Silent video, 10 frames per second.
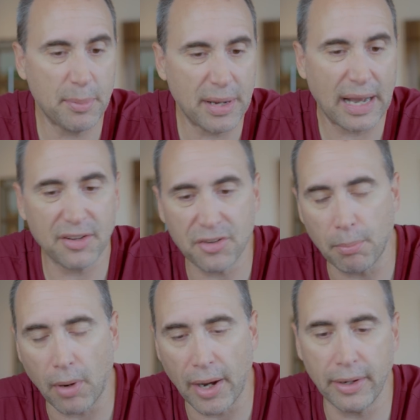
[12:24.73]
maybe add
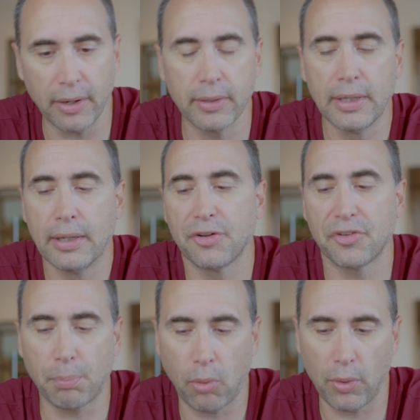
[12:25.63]
some minor
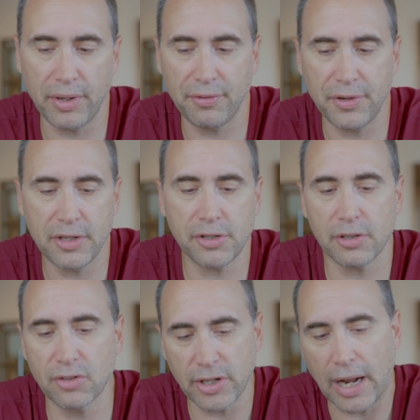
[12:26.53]
supporting features,